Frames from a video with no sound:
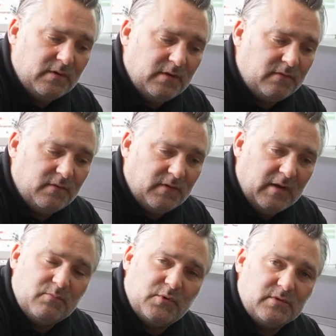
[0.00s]
It's the
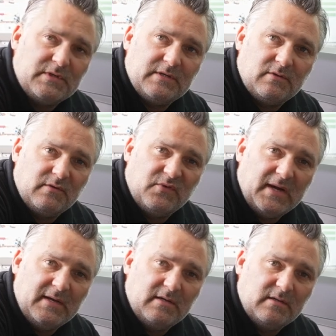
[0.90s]
same process on a
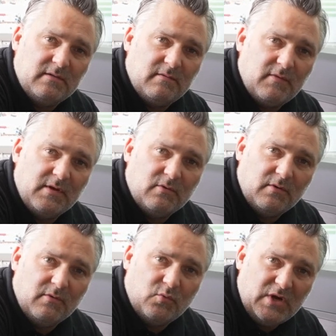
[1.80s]
vinyl than
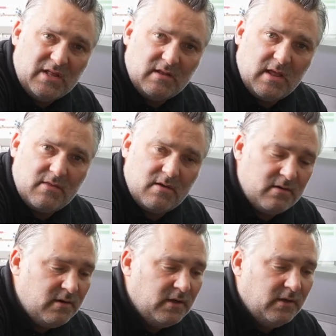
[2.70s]
on the real
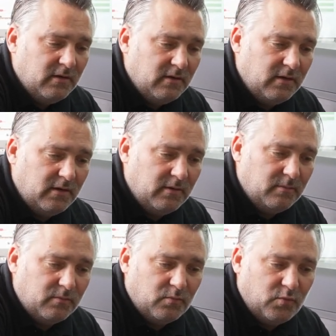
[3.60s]
leather.
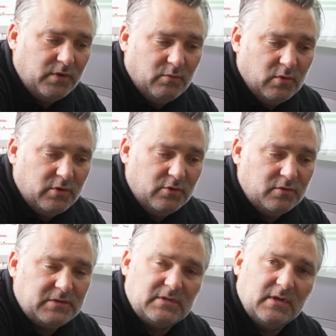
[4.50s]
We will
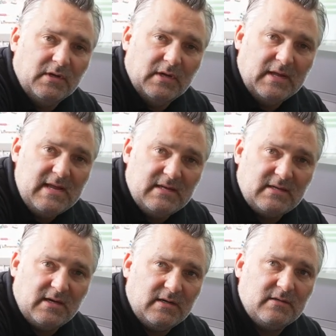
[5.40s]
use a heat
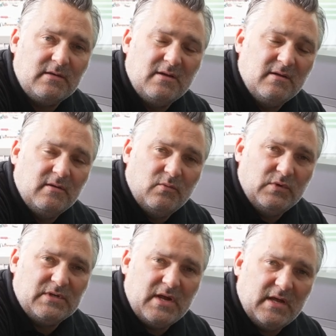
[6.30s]
gun
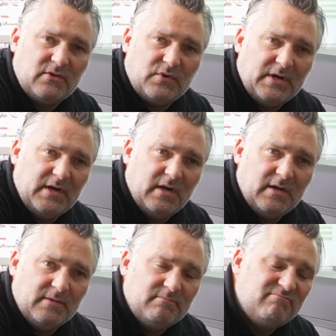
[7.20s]
with a
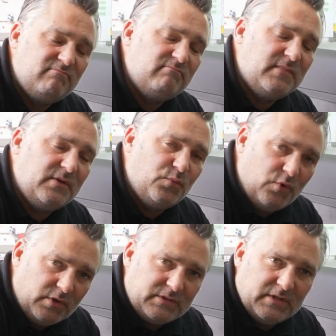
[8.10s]
hairdryer. It
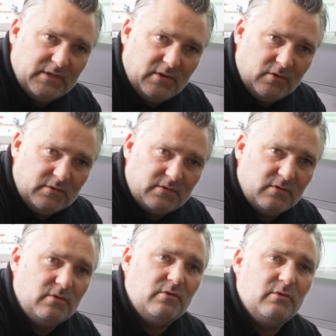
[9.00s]
works
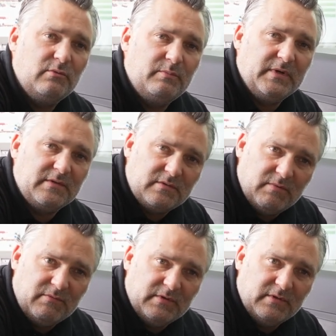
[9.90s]
also, but it's
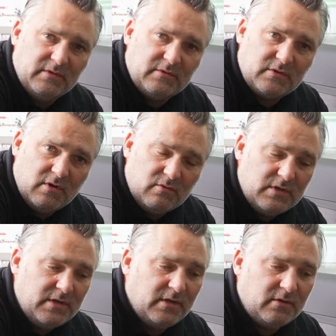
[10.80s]
very
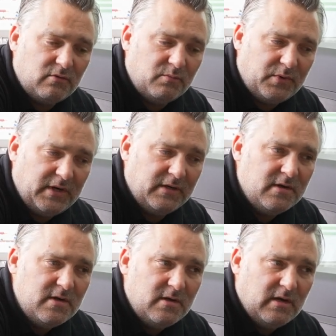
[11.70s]
slowly in compare.
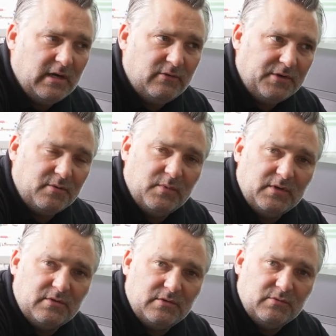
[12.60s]
I
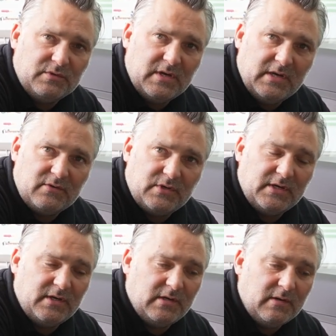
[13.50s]
recommend to use a
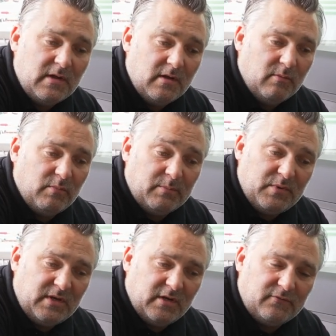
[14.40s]
hairdryer, but
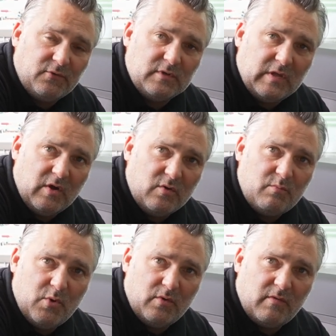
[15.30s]
be careful,
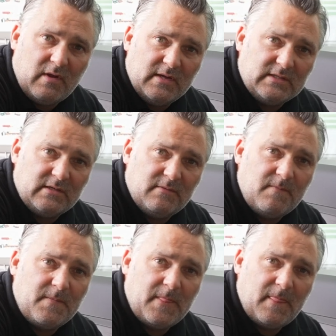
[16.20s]
don't burn the leather.
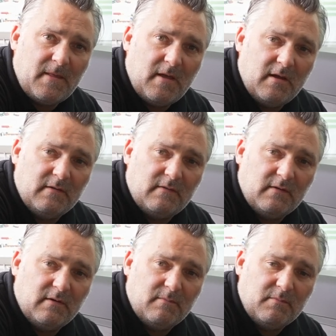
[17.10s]
And
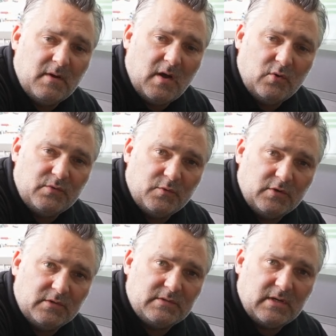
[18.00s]
how it
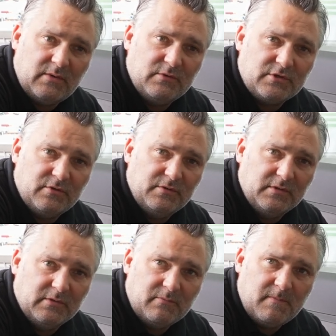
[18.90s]
works, I will show you now.